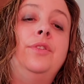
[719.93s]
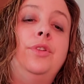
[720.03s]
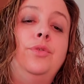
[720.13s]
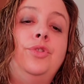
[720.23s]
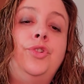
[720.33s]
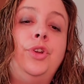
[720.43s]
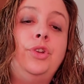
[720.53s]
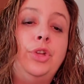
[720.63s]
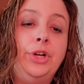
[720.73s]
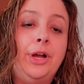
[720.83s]
you should
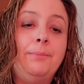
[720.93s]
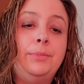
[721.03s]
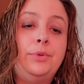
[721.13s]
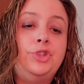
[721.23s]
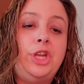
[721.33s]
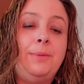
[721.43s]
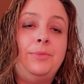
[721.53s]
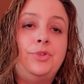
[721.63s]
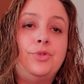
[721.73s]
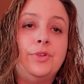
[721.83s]
look up
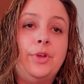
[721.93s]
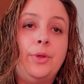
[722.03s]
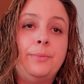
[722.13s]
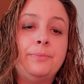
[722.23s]
James Driscoll.